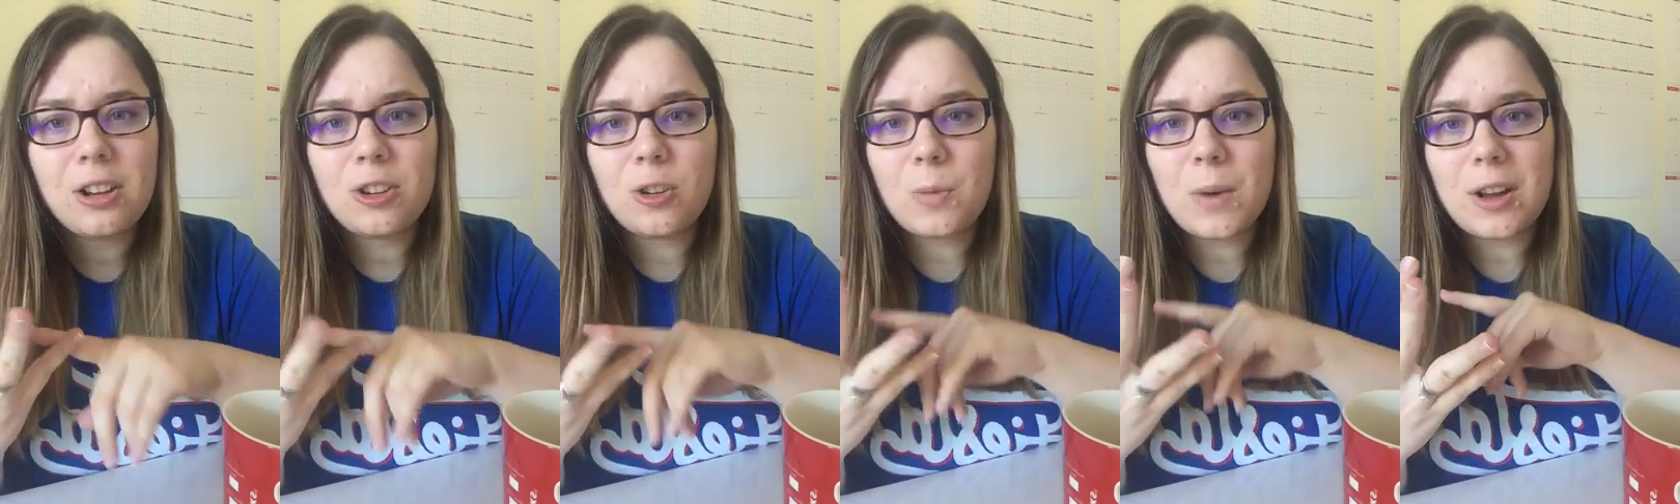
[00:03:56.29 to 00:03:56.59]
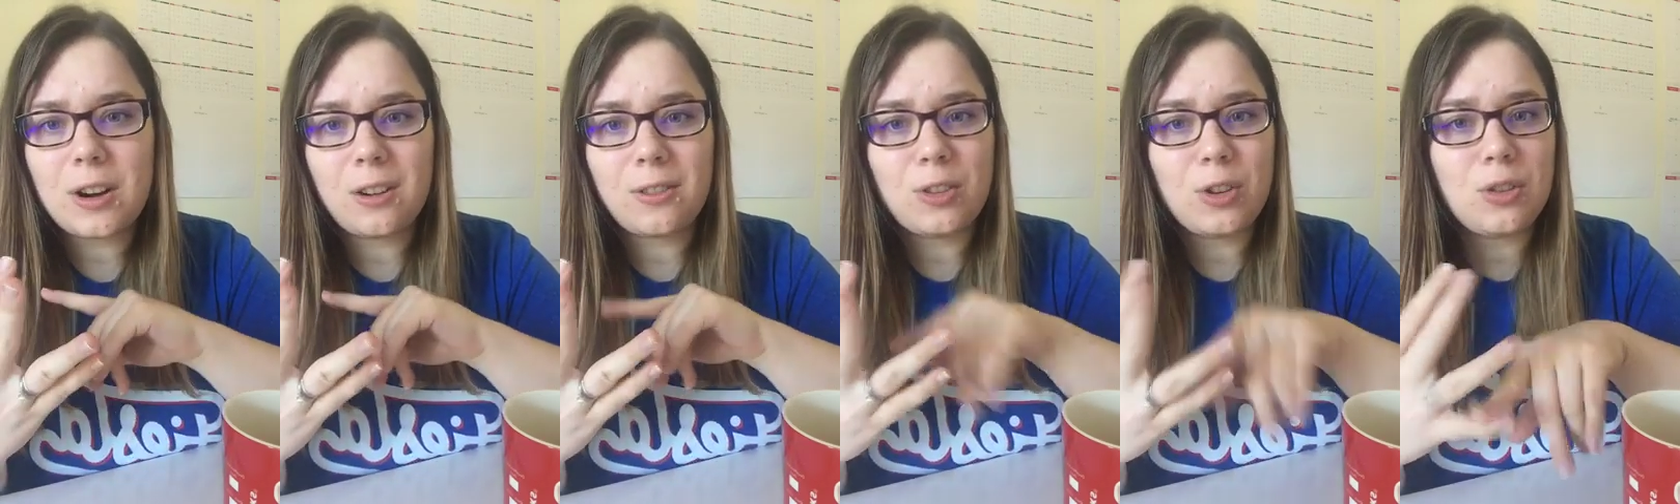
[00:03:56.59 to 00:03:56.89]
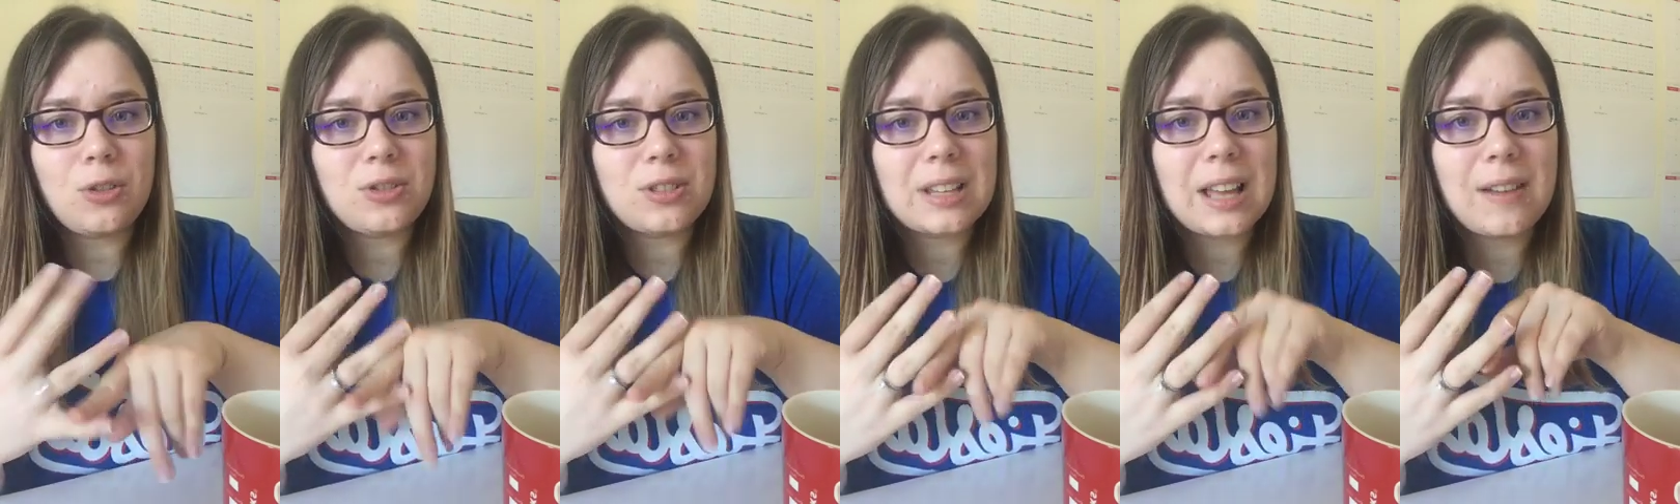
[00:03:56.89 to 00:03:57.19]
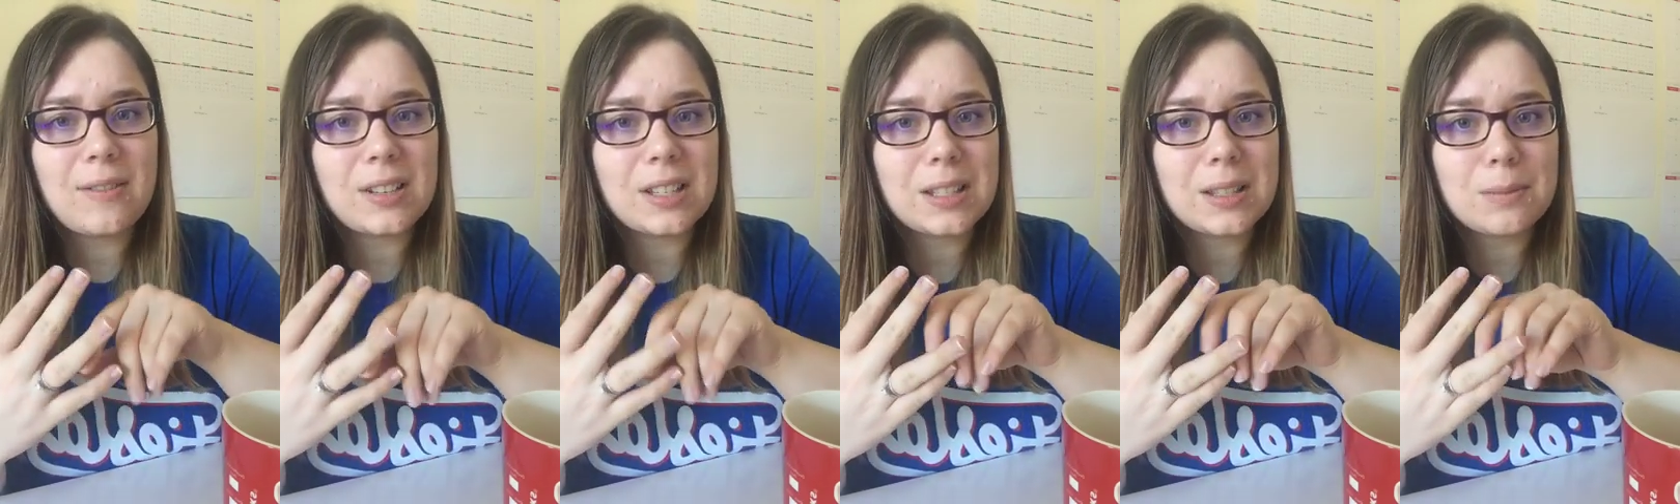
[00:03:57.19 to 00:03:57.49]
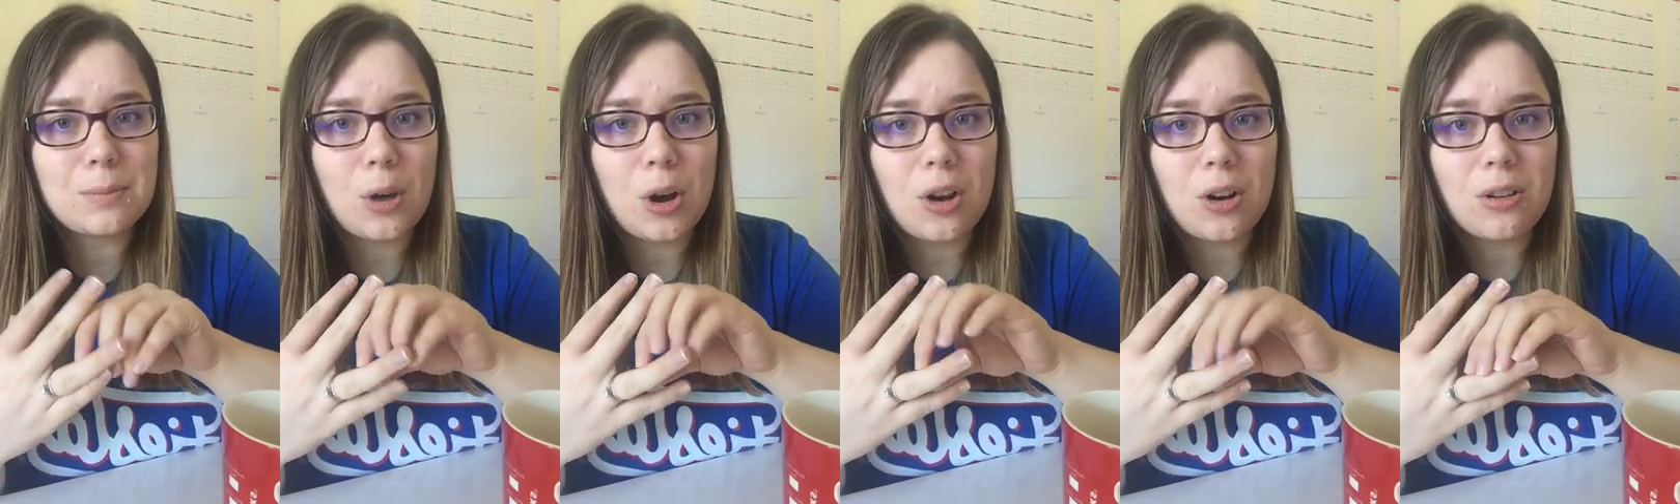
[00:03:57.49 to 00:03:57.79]
no matter if you just have a
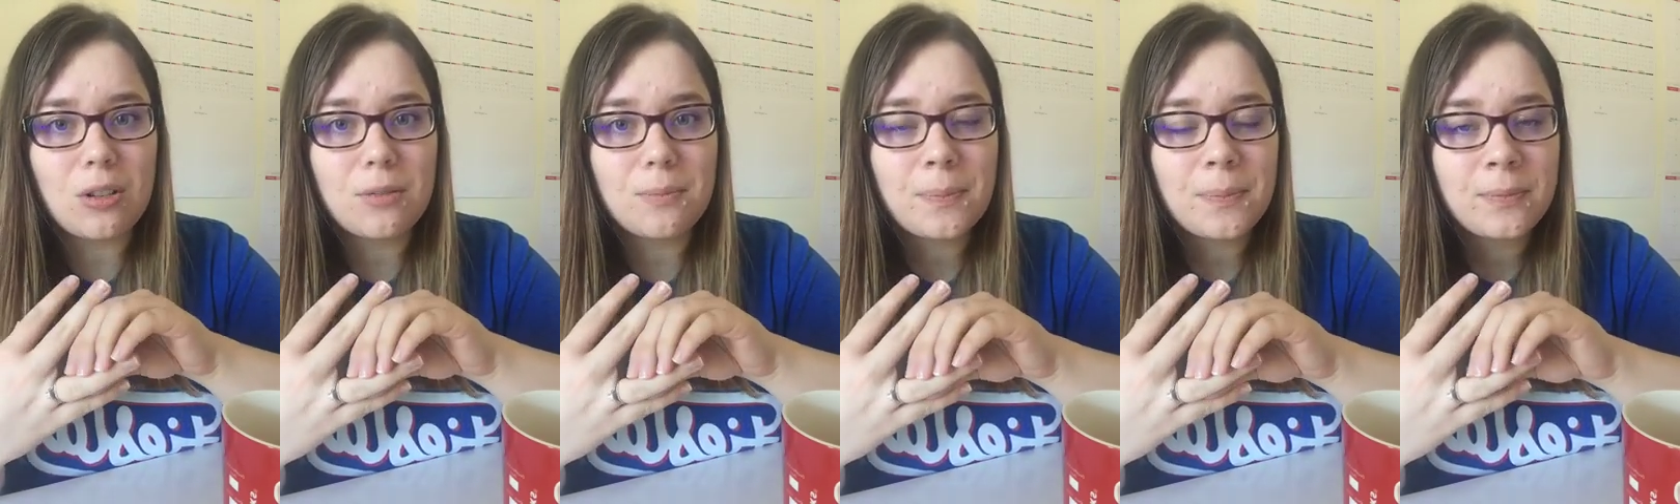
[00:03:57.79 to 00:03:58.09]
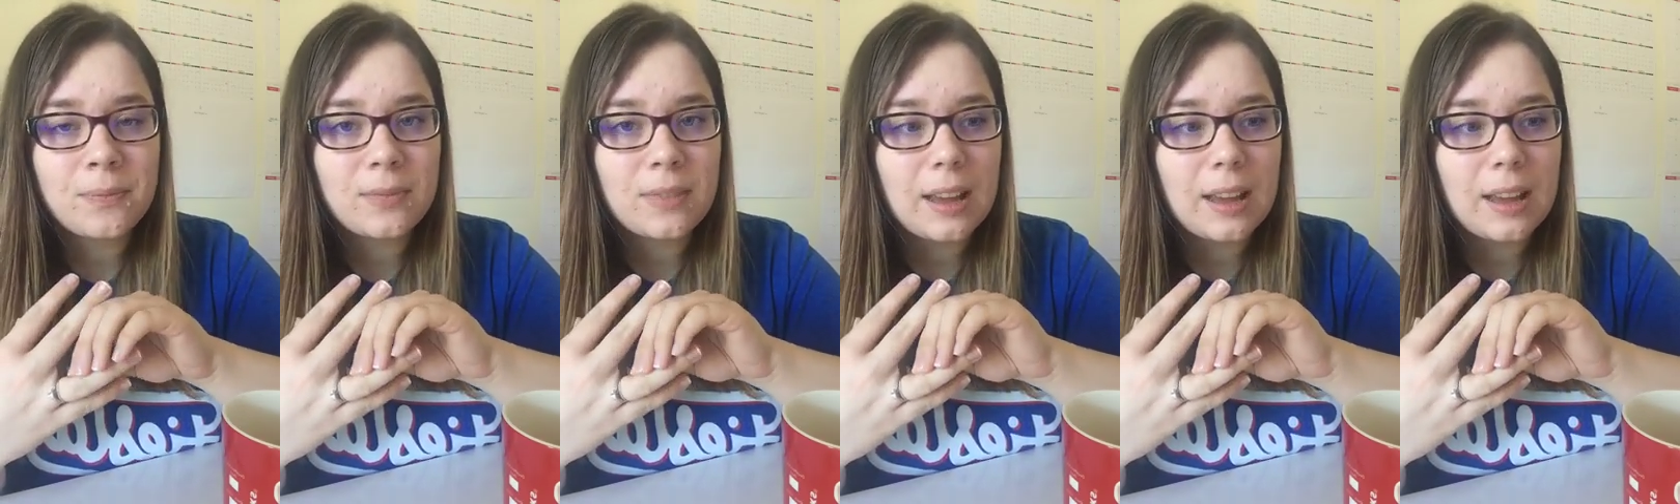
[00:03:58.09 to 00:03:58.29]
small